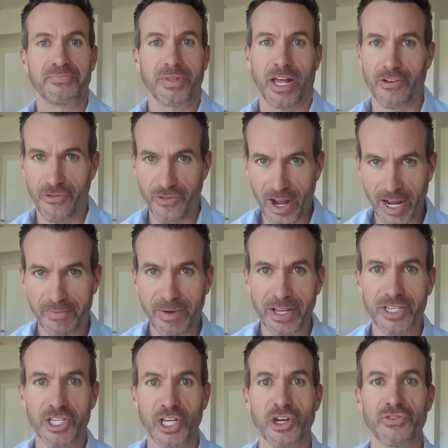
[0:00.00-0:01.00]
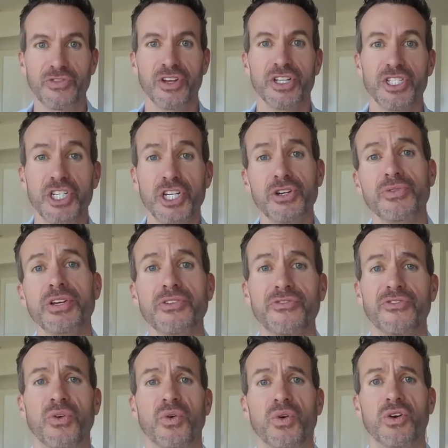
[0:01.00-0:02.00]
I find myself cheering
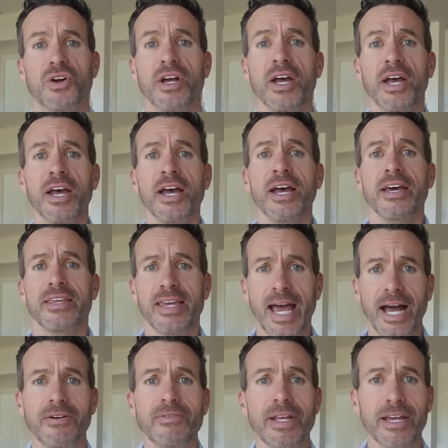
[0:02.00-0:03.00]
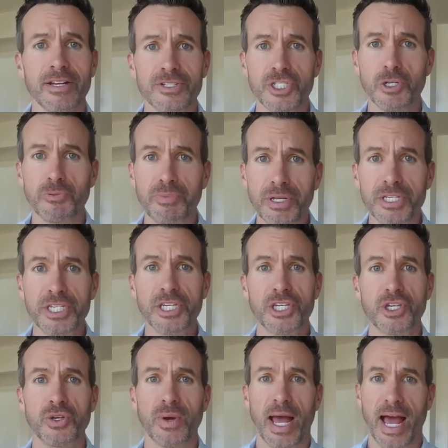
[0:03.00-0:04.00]
for the out
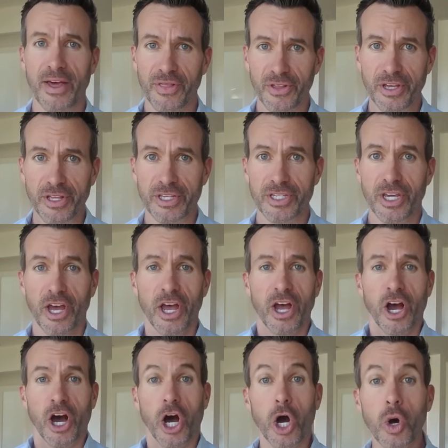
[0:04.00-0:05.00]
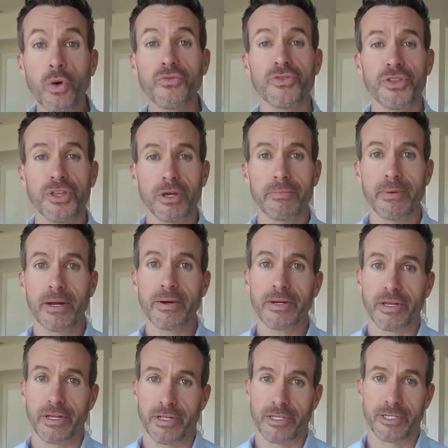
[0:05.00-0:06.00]
LGBTQ athletes over the
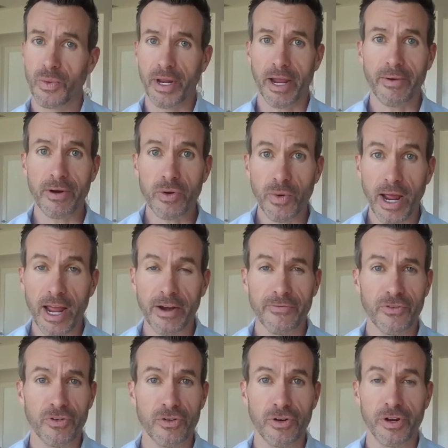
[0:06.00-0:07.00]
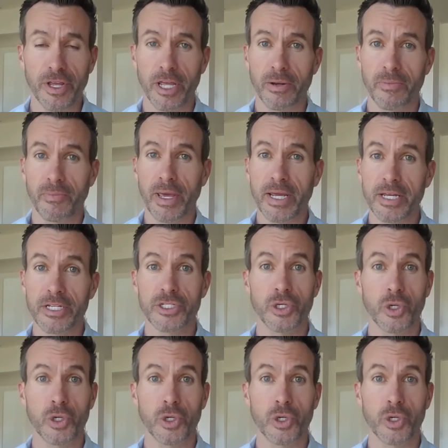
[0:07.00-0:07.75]
Americans. When Eric Radford and Megan